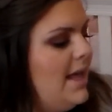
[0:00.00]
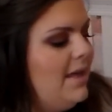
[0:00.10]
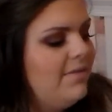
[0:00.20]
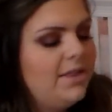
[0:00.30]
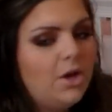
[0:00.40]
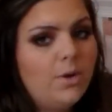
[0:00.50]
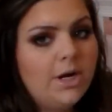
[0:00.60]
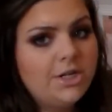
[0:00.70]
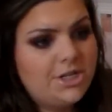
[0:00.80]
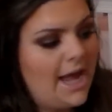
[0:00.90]
Even though
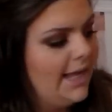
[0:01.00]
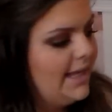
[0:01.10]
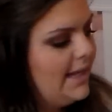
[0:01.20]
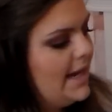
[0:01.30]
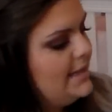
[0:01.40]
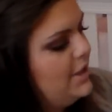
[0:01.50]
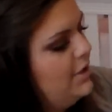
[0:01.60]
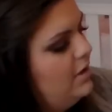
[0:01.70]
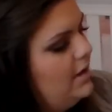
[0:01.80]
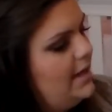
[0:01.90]
her jacket has a
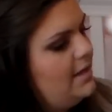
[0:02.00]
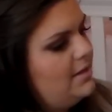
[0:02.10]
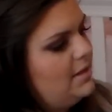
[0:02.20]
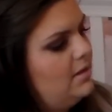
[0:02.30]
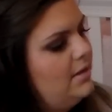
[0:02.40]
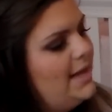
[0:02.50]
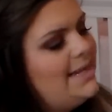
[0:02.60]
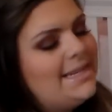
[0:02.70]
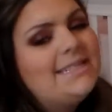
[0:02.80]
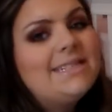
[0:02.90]
hood on it,
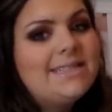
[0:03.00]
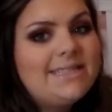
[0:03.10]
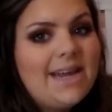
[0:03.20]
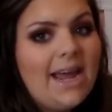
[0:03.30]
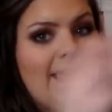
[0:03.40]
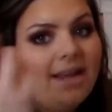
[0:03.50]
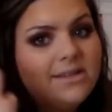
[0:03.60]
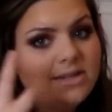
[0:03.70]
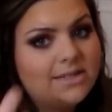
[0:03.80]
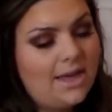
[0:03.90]
it doesn't stay and
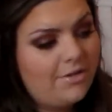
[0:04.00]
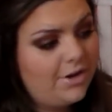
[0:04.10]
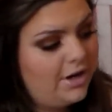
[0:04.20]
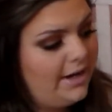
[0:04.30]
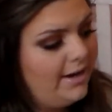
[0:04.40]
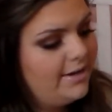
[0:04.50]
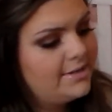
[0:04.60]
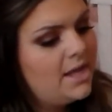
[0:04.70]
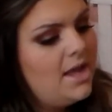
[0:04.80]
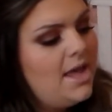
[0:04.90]
doesn't cover her
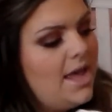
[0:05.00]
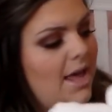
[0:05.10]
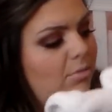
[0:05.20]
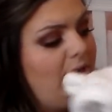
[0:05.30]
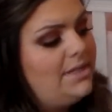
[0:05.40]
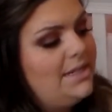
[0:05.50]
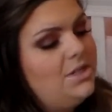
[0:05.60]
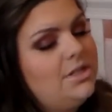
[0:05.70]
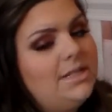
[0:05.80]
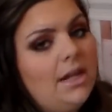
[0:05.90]
ears. And we did
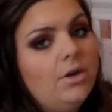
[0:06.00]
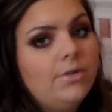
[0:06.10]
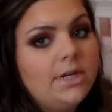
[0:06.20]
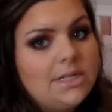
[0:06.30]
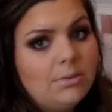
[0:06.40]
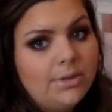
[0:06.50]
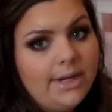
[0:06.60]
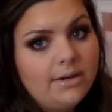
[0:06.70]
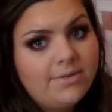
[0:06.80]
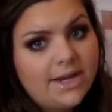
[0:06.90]
just get over a double
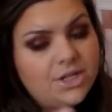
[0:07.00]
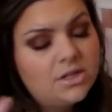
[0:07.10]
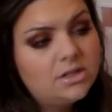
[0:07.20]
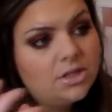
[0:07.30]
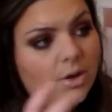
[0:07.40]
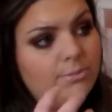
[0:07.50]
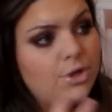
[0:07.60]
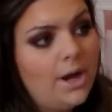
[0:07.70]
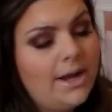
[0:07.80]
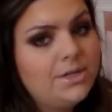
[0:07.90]
ear infection, so I'm
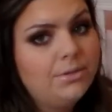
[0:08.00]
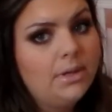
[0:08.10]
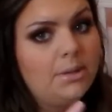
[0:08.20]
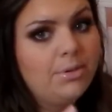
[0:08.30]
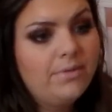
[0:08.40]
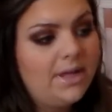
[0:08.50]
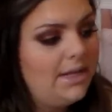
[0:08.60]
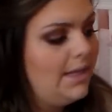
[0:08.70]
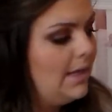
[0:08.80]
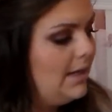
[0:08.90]
trying to really
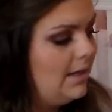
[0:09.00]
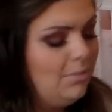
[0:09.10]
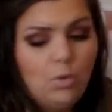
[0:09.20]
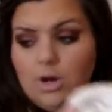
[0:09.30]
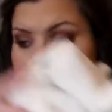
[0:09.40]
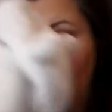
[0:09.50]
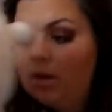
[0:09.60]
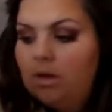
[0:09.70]
prevent getting any more.